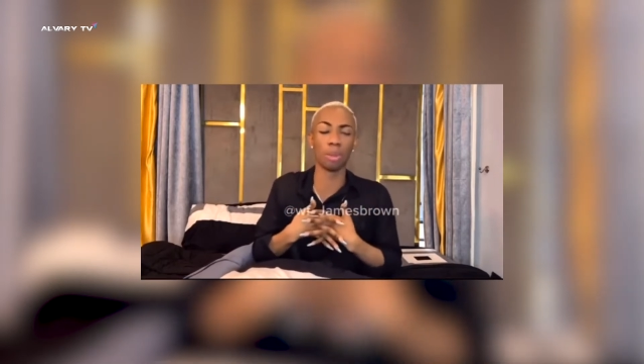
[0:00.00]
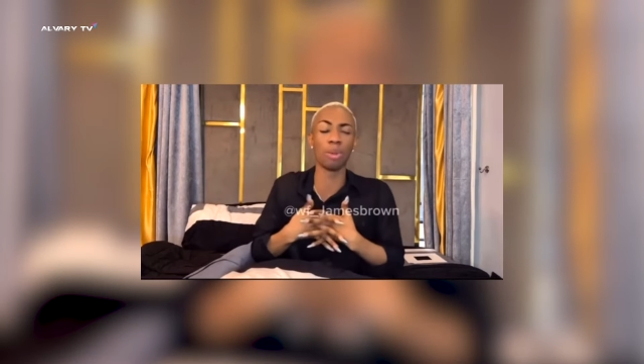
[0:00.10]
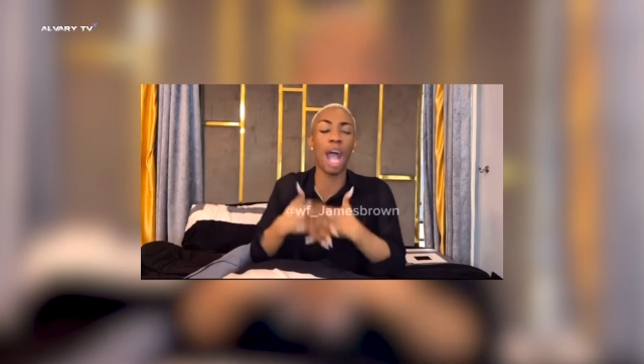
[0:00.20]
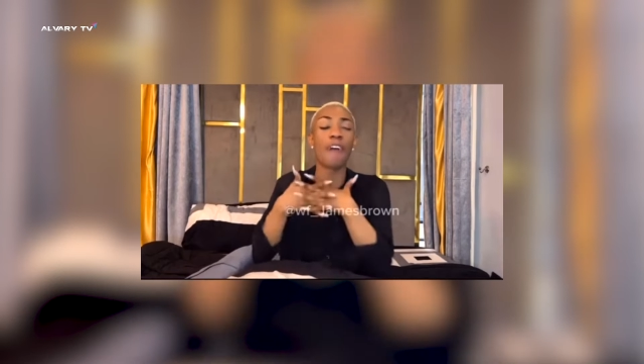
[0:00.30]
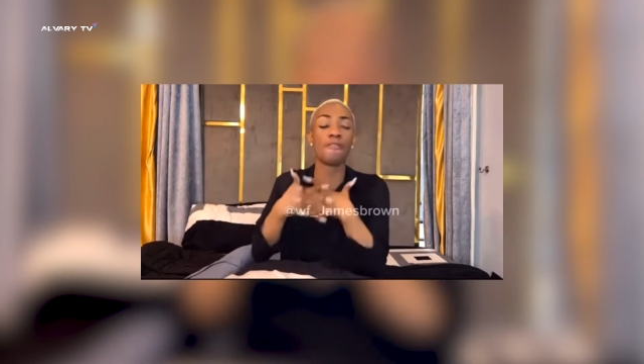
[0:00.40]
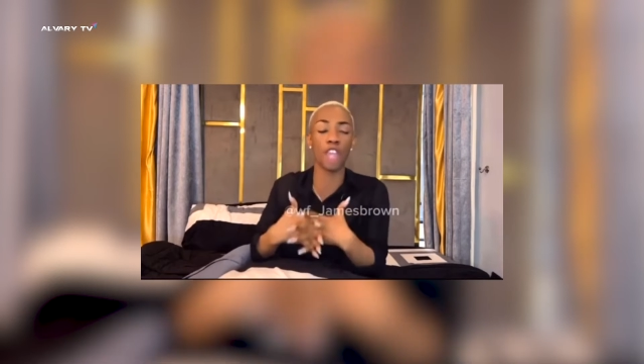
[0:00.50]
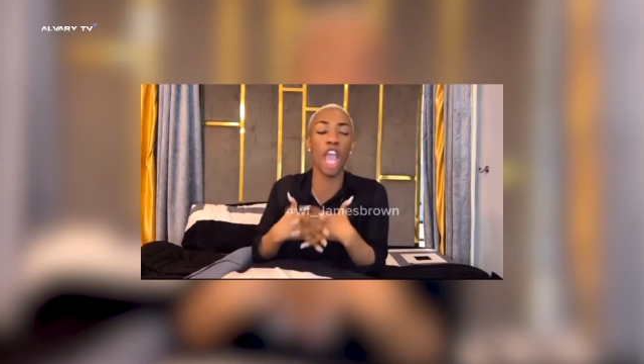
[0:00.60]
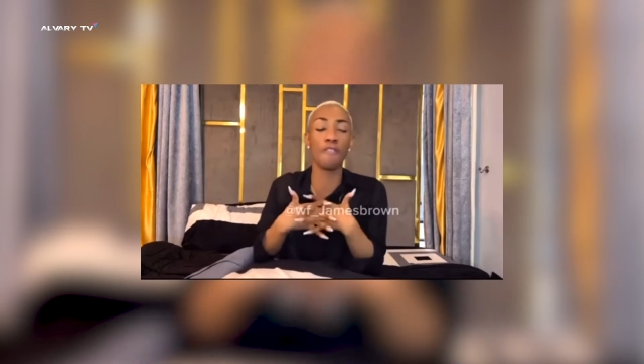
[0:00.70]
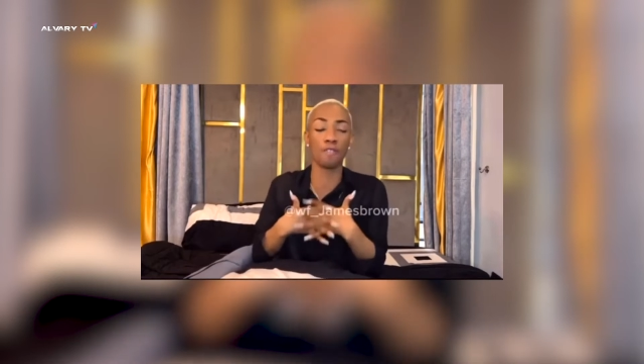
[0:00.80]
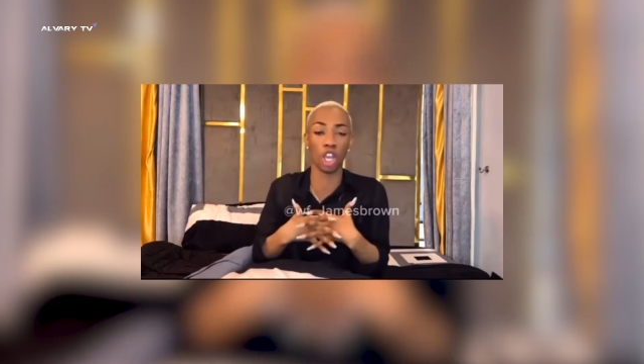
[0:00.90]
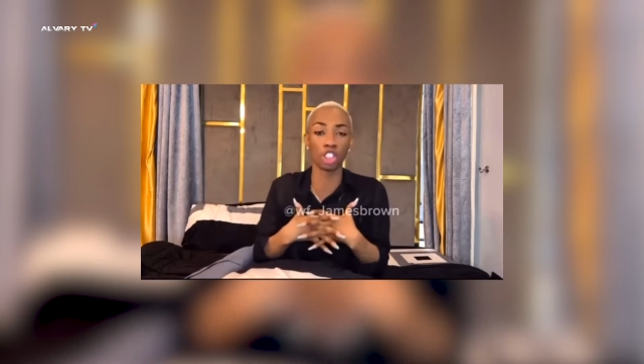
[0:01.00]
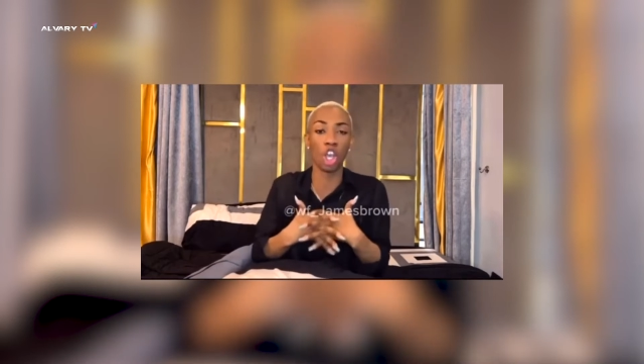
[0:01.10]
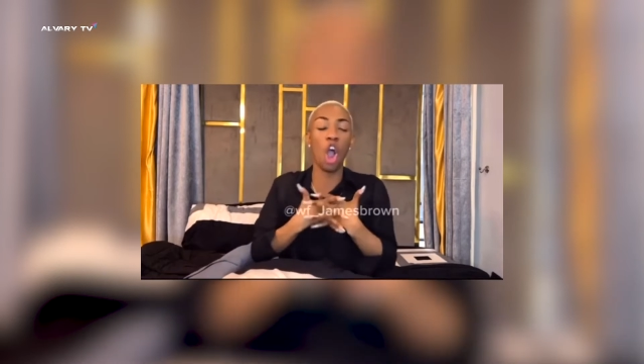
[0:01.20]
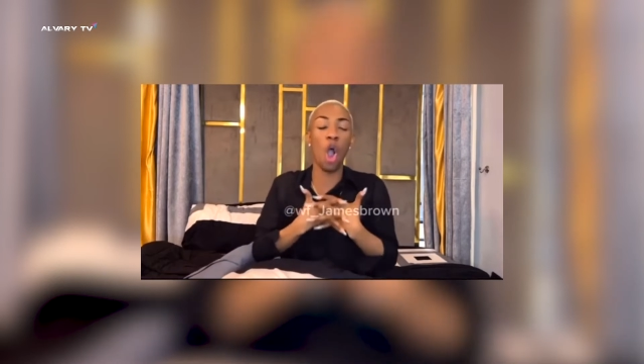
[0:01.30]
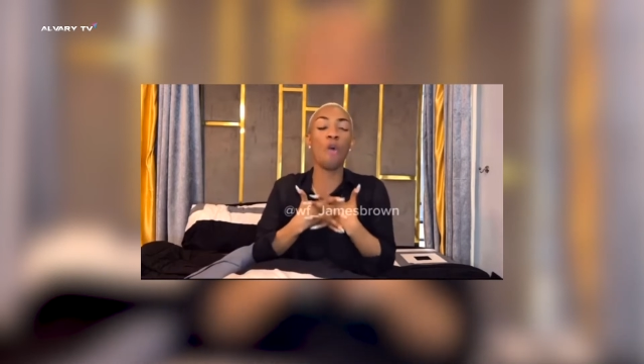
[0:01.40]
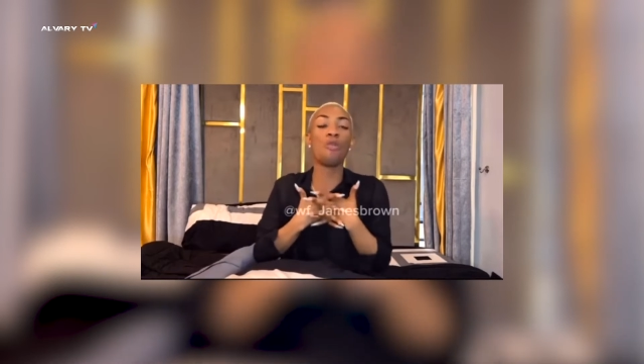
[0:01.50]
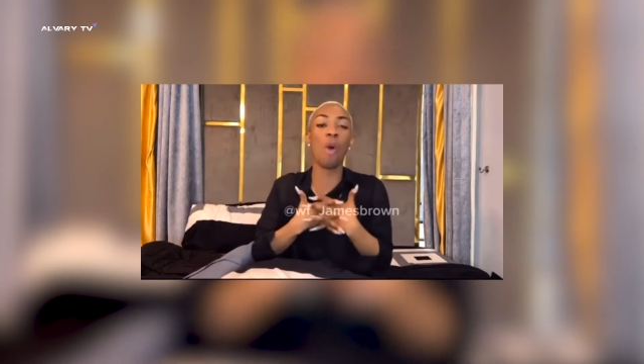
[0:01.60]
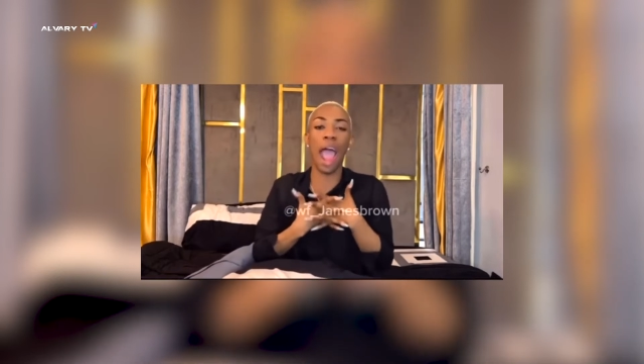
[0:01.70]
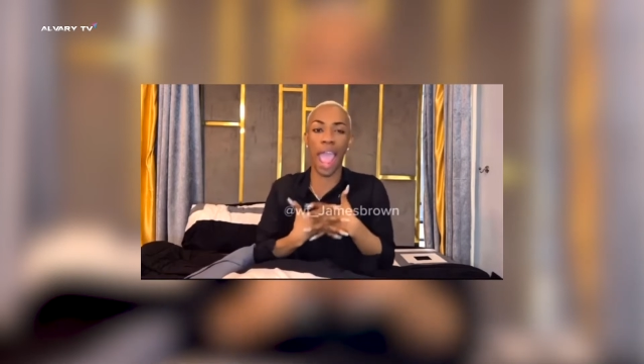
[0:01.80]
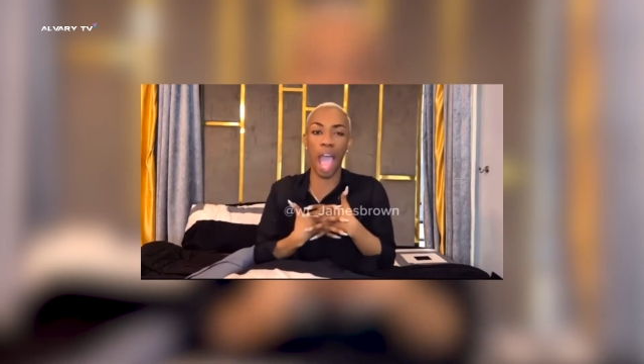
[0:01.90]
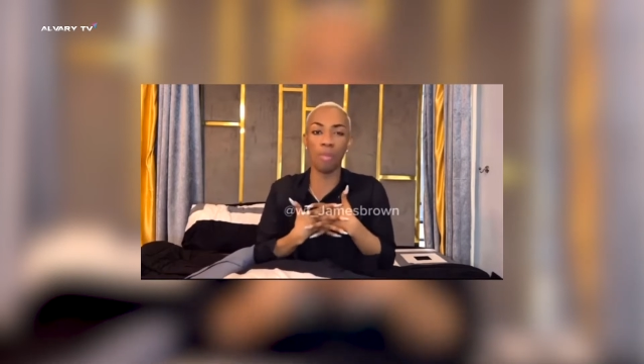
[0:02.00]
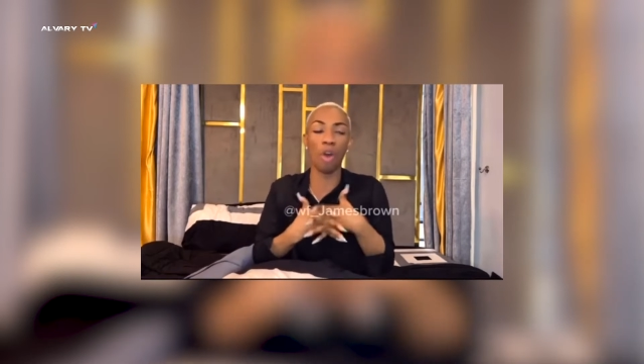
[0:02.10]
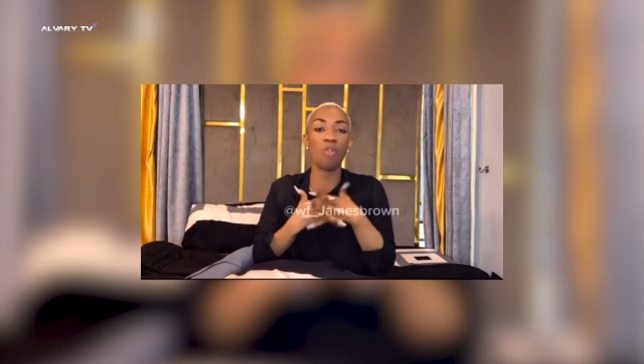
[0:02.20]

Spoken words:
people are envious of who I am,